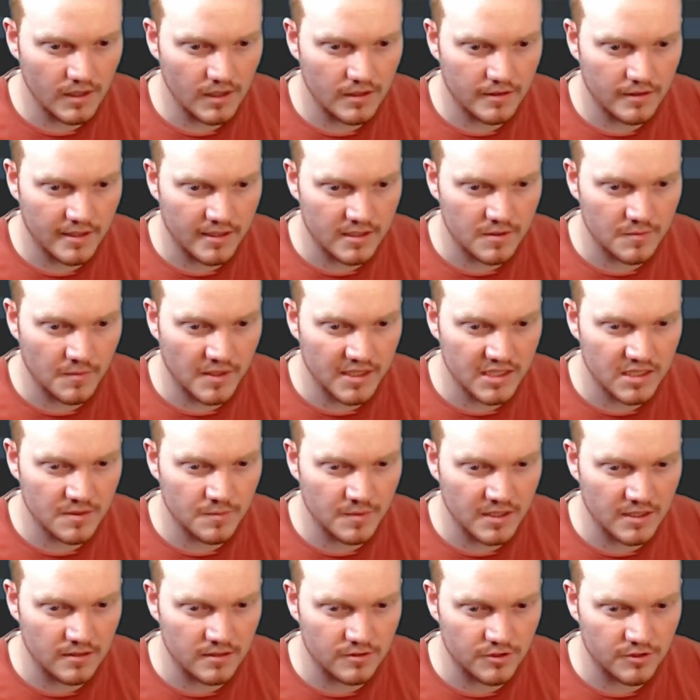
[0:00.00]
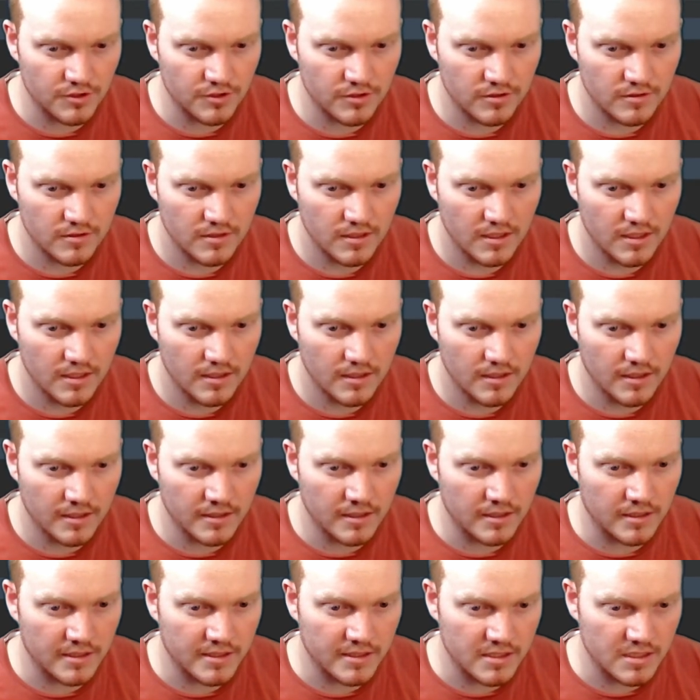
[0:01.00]
That's my speech, and
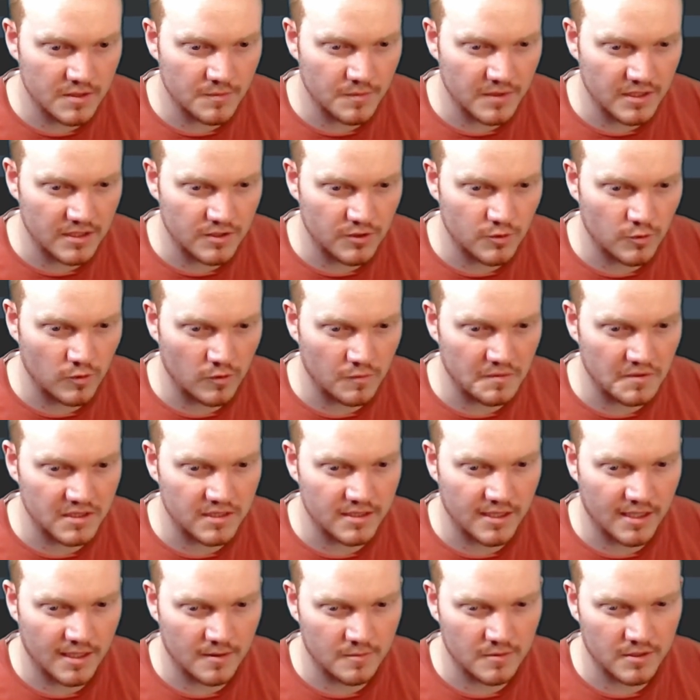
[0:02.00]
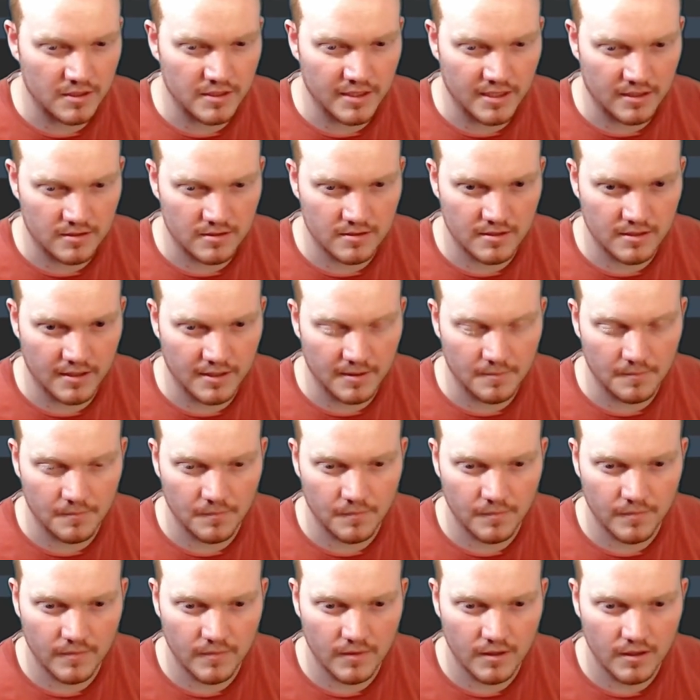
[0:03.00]
then his speech will be tabbed next time.
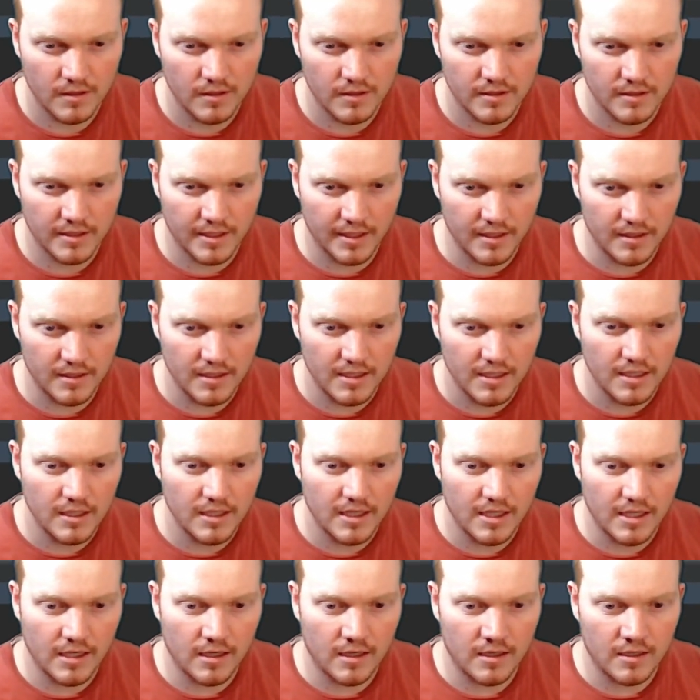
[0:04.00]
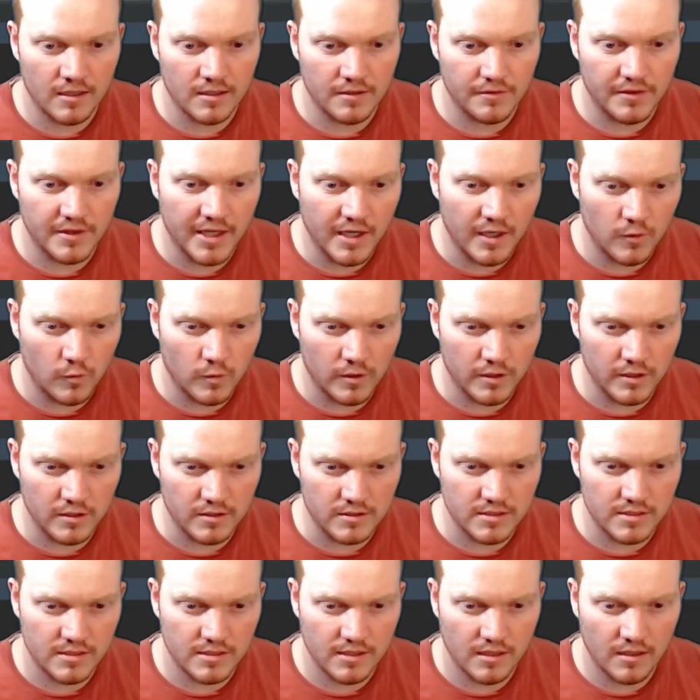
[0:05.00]
Okay, uh, that
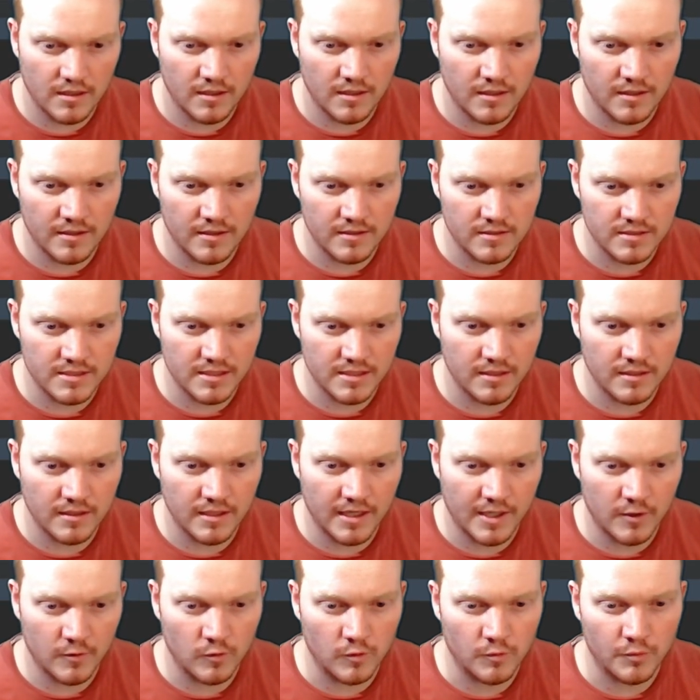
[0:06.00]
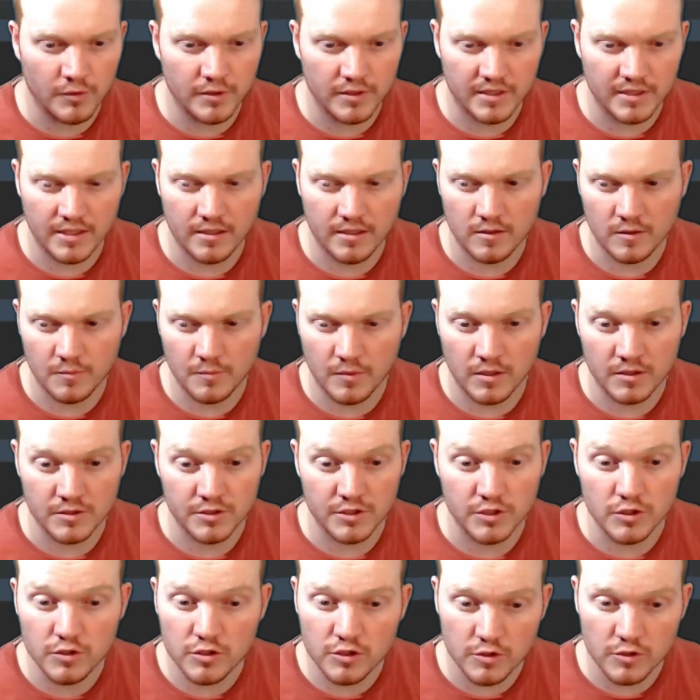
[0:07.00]
worked. I uh, said I will bring that up on
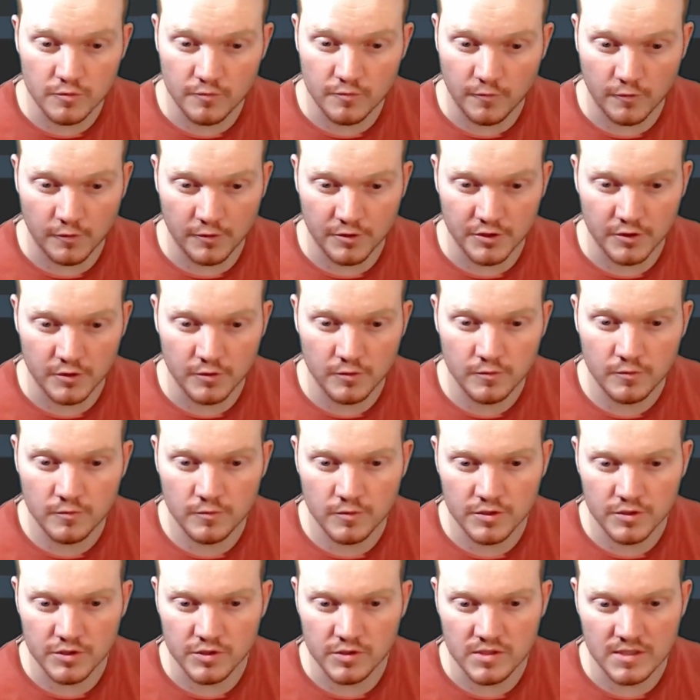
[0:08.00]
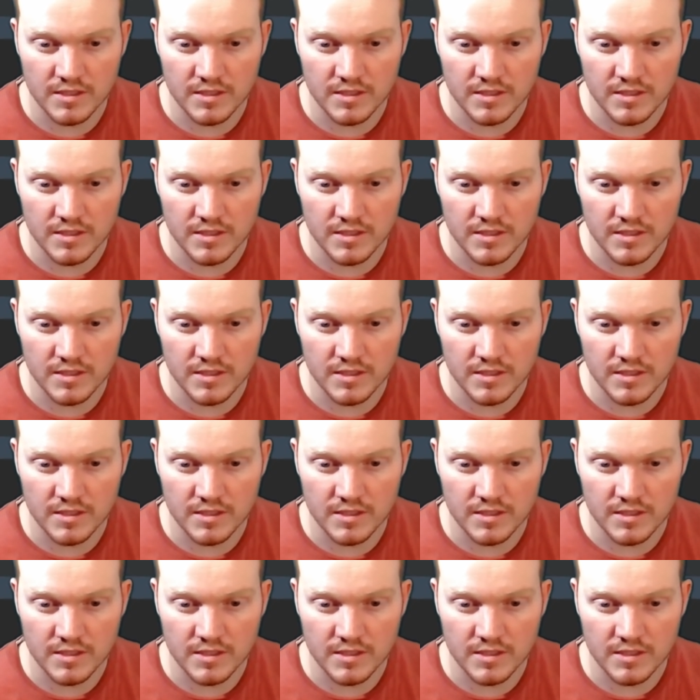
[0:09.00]
YouTube for you, which is